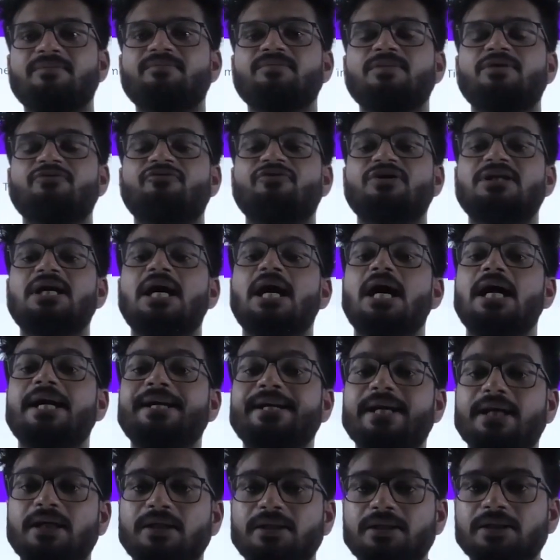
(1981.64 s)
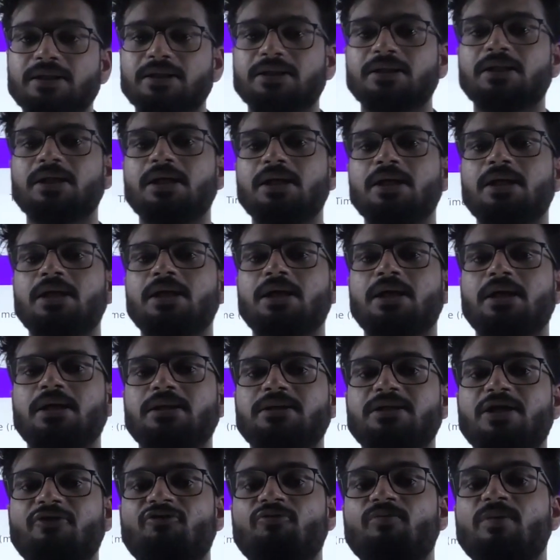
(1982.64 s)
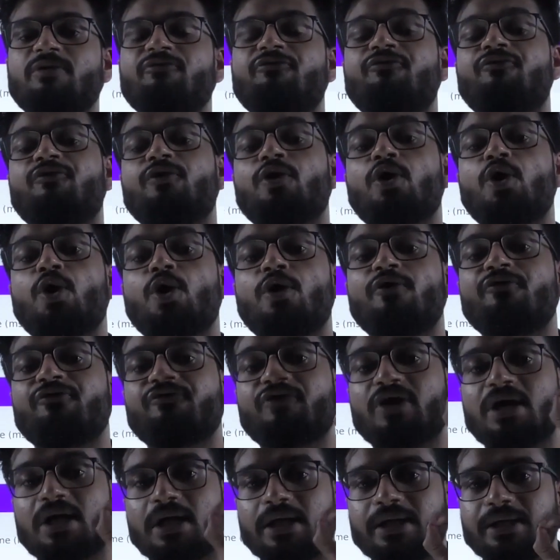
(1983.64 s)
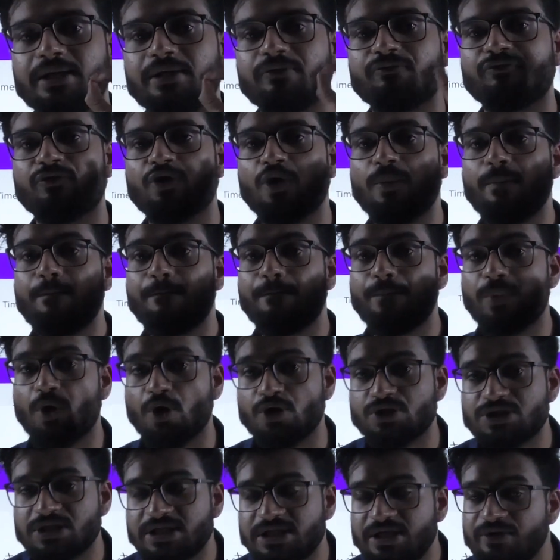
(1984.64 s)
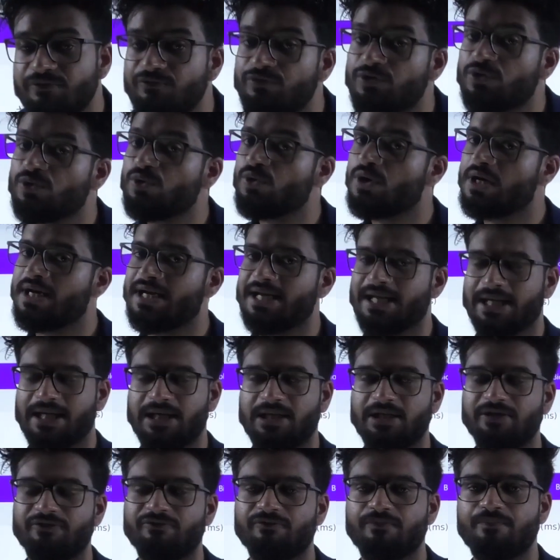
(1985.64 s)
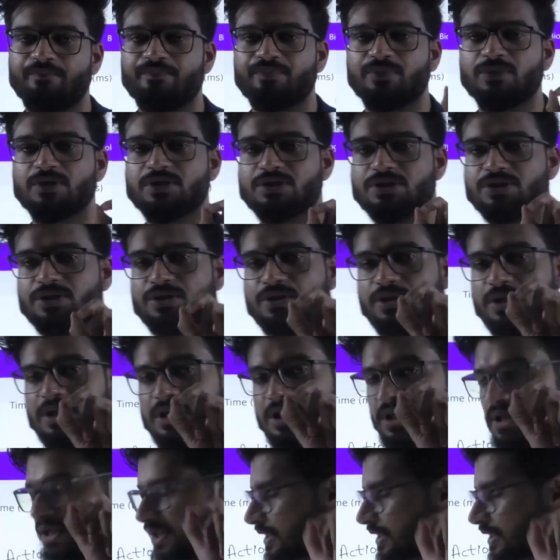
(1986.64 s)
them with a conductor, there will be flow of current from positive to negative. So